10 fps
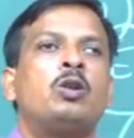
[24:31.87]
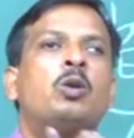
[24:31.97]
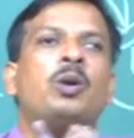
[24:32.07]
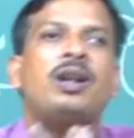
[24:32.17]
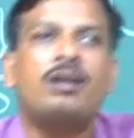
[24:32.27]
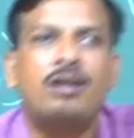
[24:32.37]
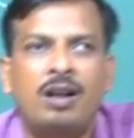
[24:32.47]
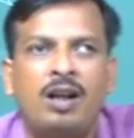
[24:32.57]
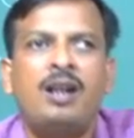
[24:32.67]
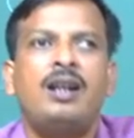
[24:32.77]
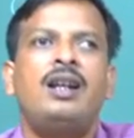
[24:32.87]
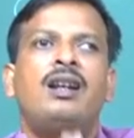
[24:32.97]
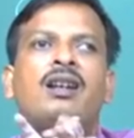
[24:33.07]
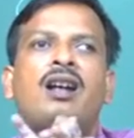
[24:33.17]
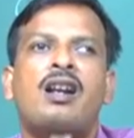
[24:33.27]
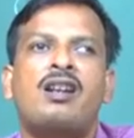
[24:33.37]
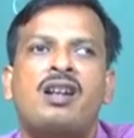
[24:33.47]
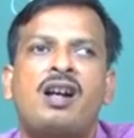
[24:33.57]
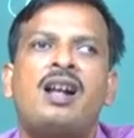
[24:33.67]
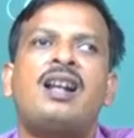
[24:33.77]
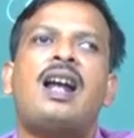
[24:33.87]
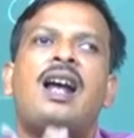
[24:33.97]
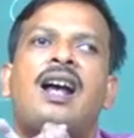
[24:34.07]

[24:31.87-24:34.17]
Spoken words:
whether a learner